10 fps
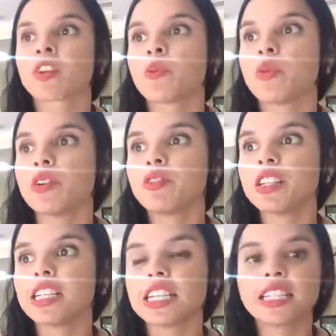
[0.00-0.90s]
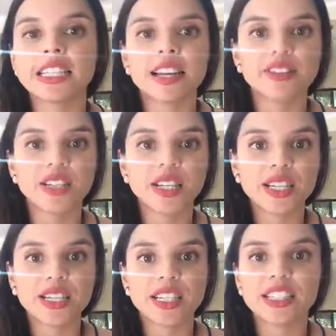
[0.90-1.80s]
One of the things that I've seen
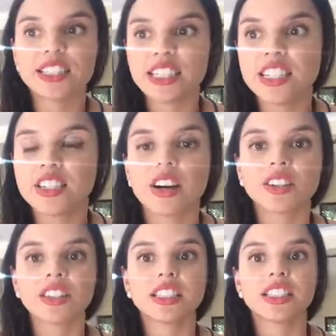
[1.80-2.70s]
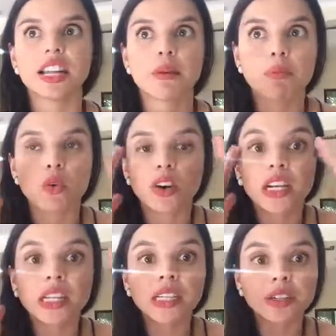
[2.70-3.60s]
in these detoxes is that I'm more
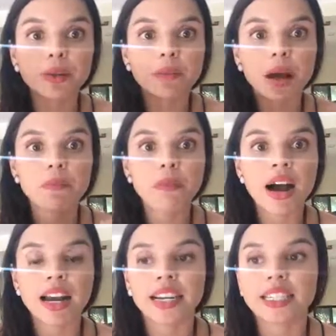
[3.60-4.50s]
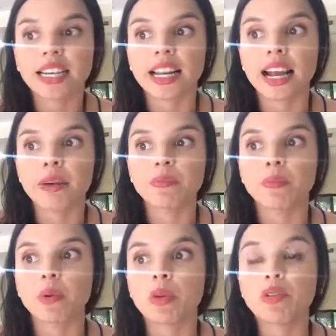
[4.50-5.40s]
clear in my mind, and
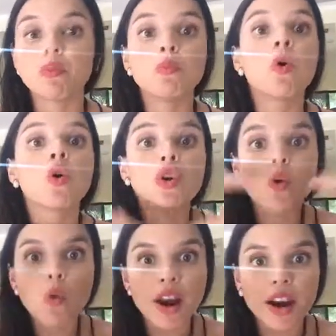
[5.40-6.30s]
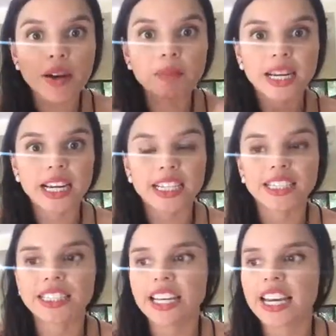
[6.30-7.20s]
I'm even more aware because